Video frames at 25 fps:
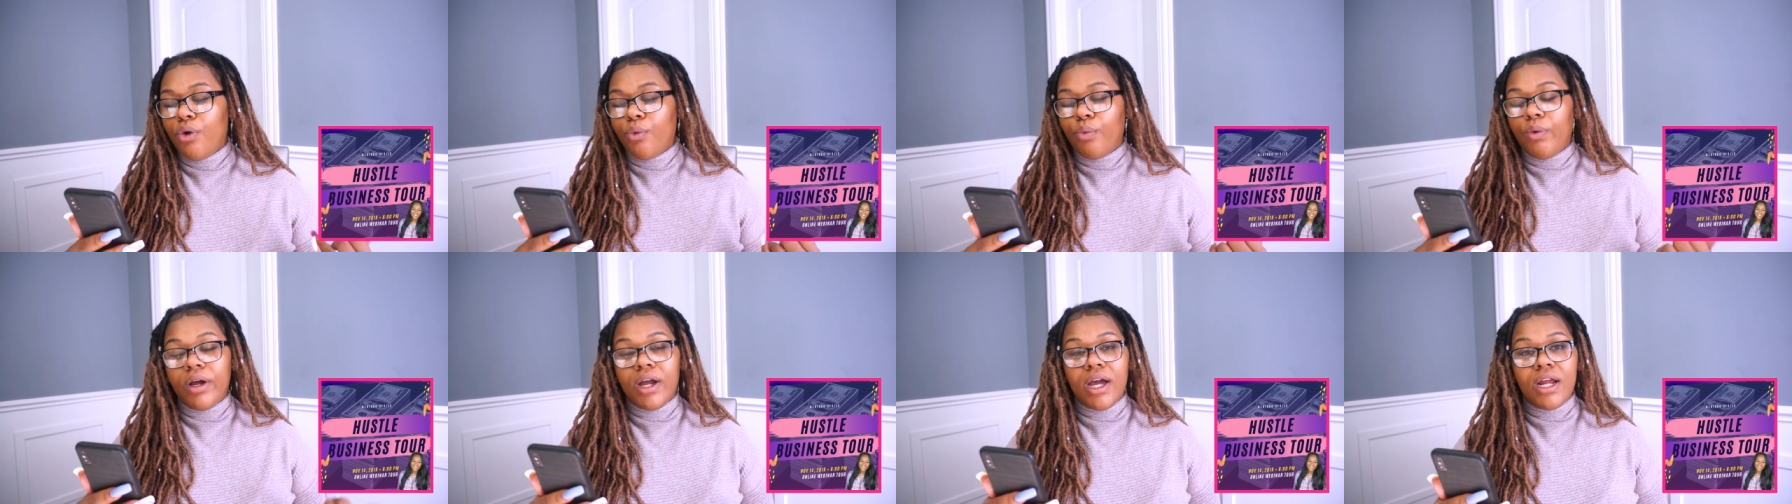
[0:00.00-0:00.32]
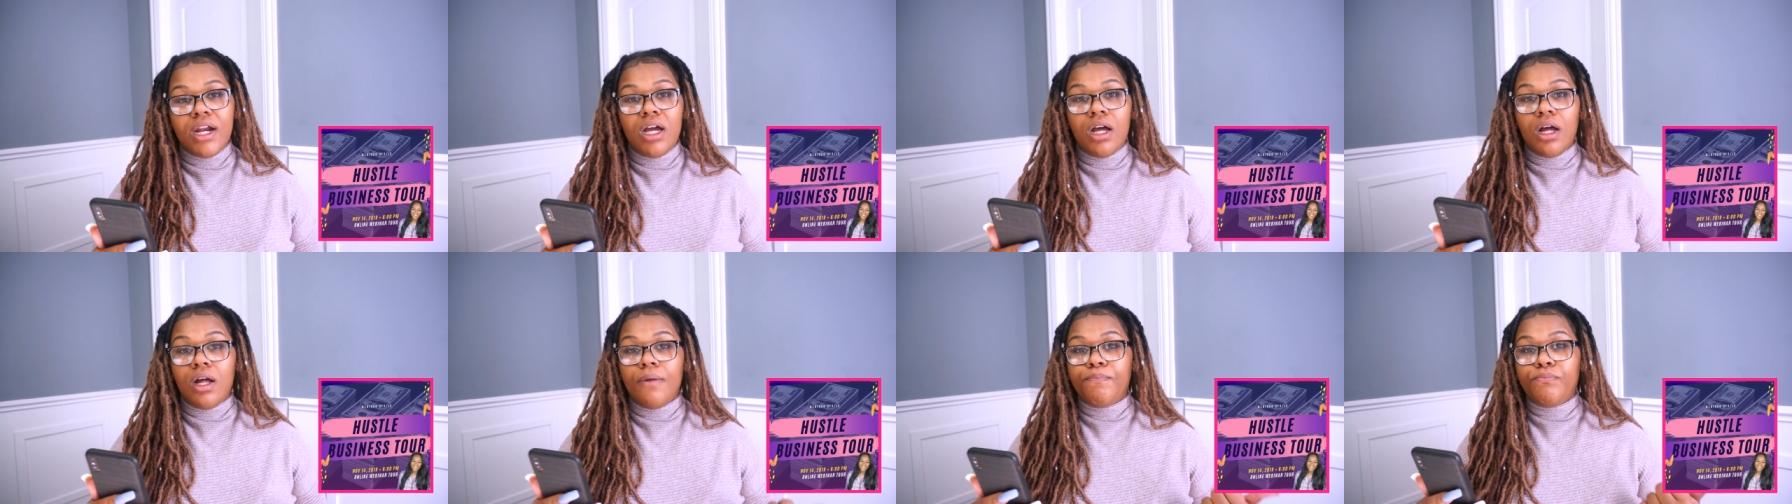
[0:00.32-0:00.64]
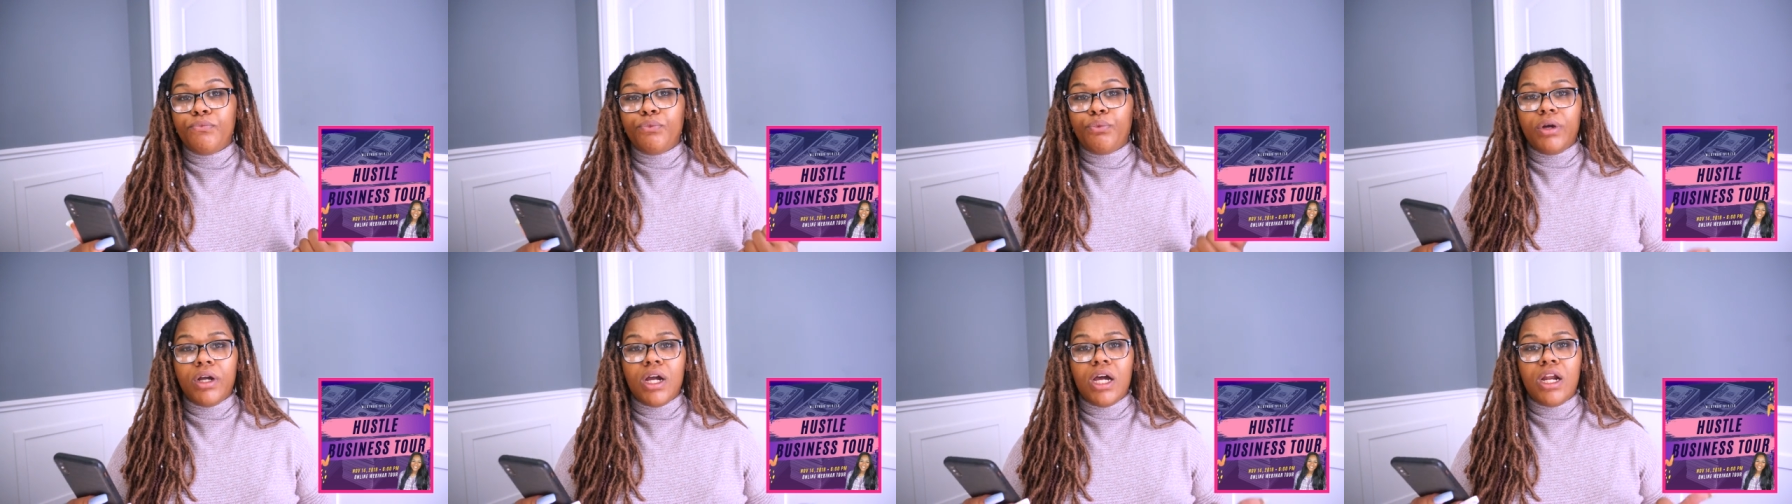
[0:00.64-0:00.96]
we're gonna
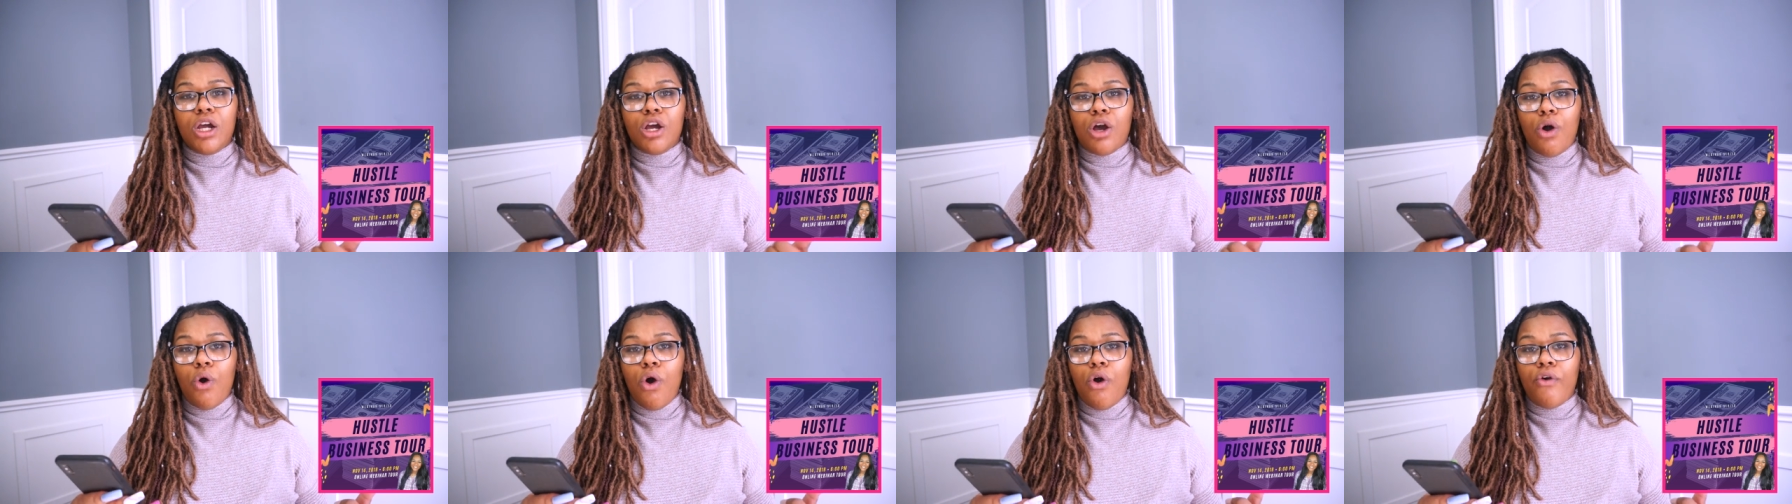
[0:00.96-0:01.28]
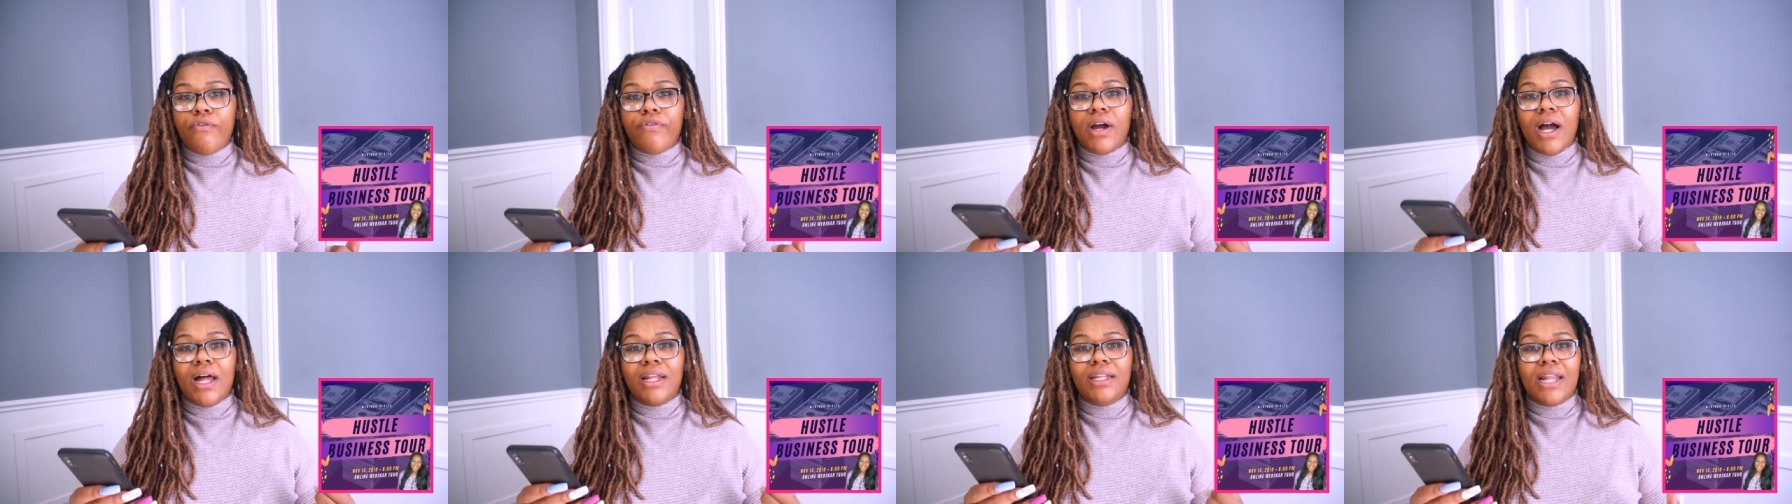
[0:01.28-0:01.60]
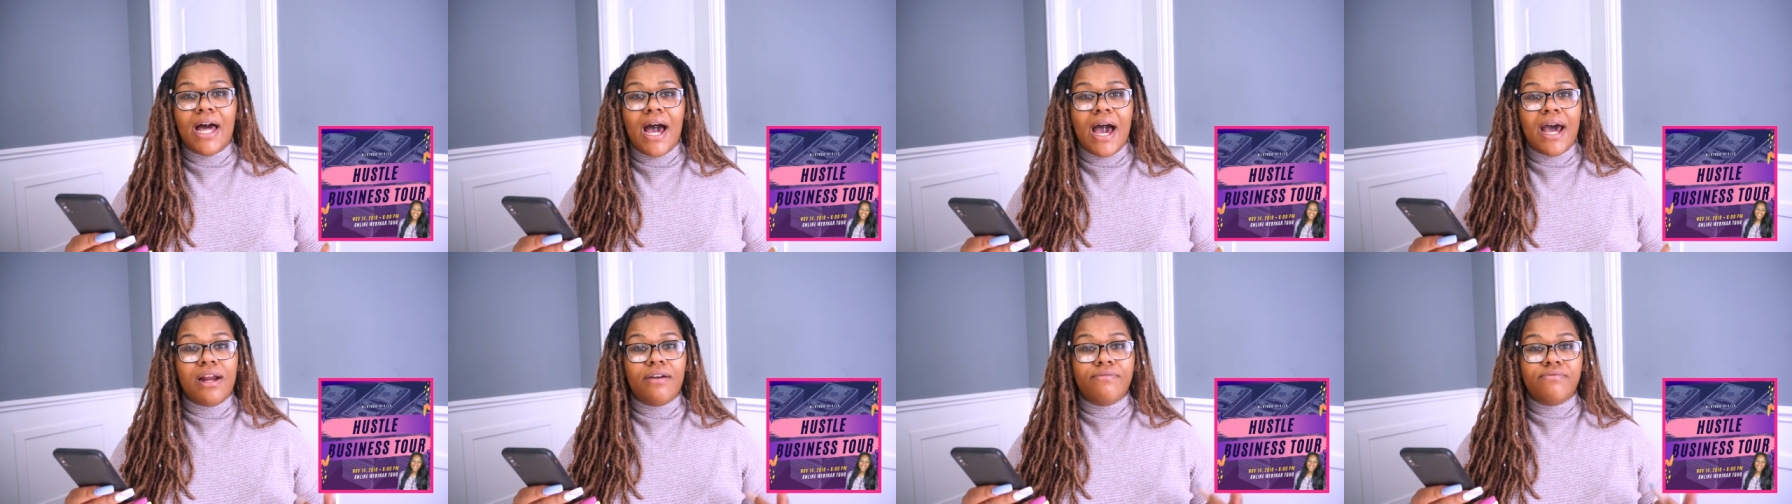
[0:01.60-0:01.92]
we're gonna go over a
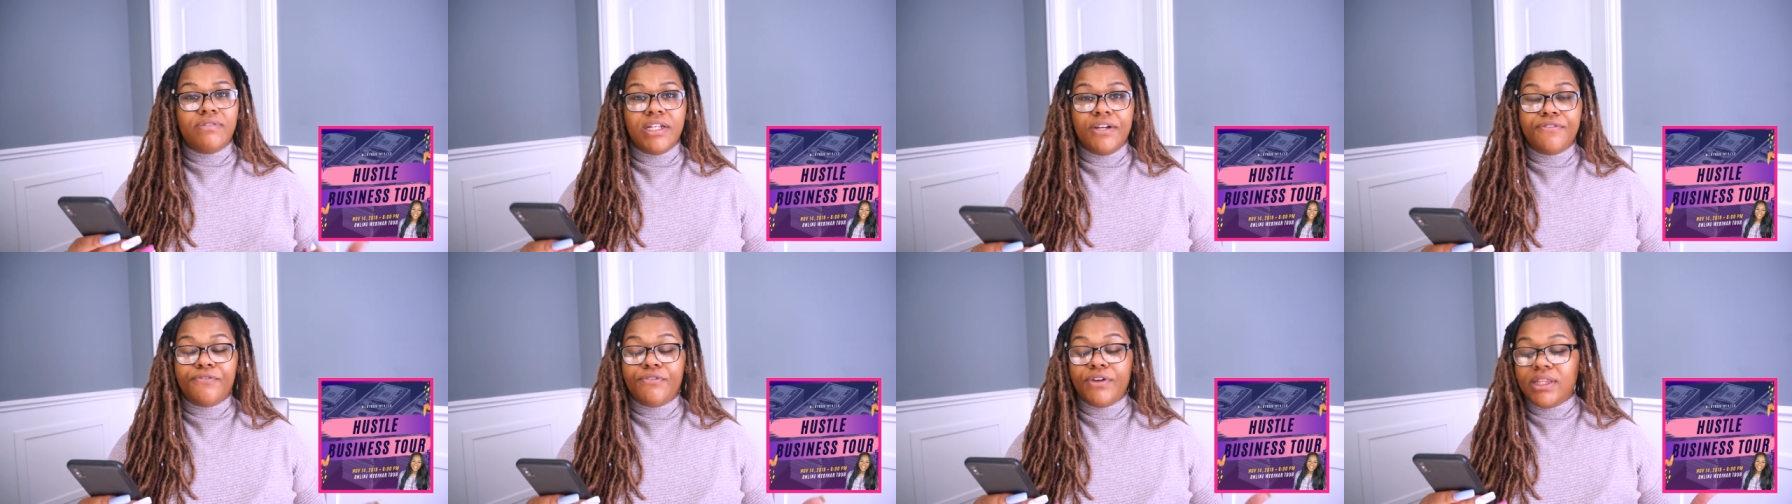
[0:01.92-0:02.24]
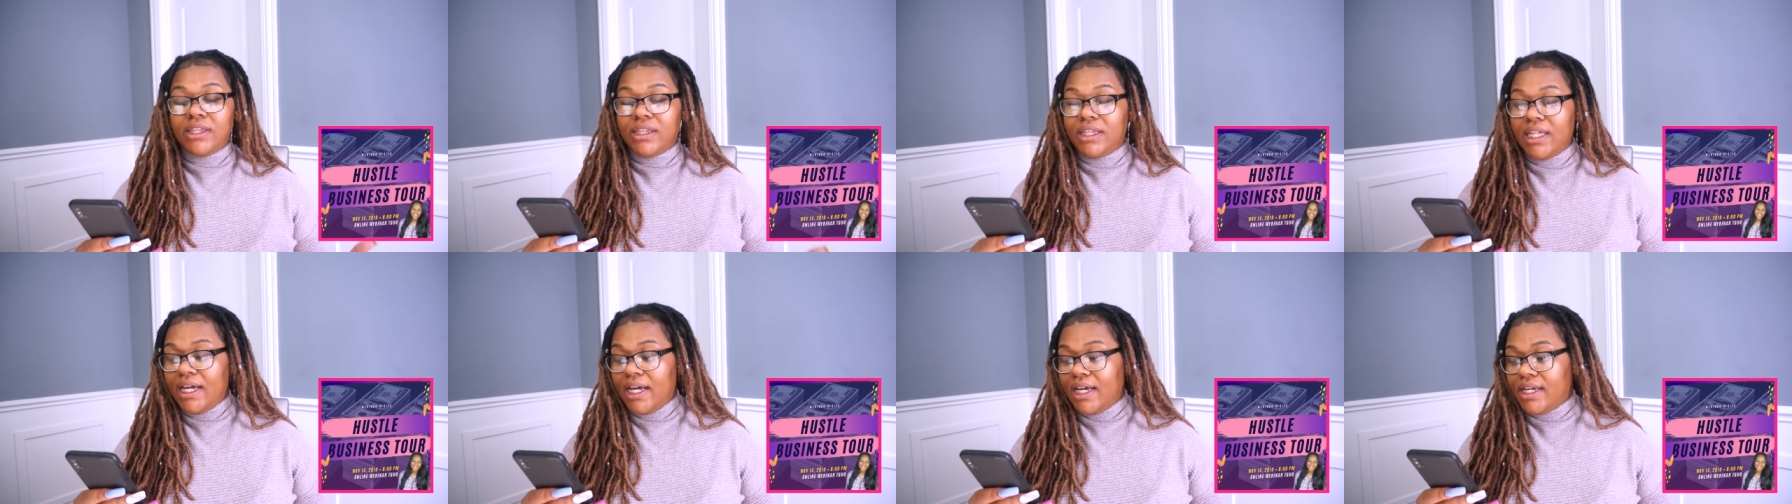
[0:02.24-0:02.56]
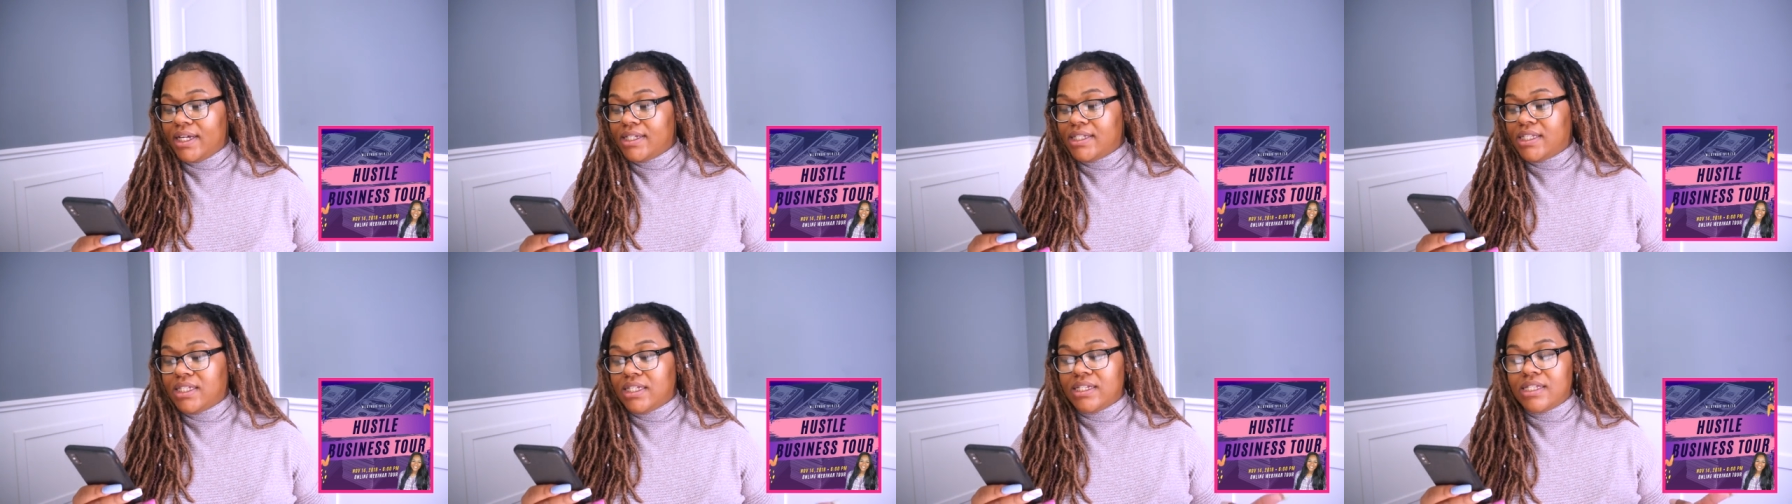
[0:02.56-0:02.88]
lot of different things,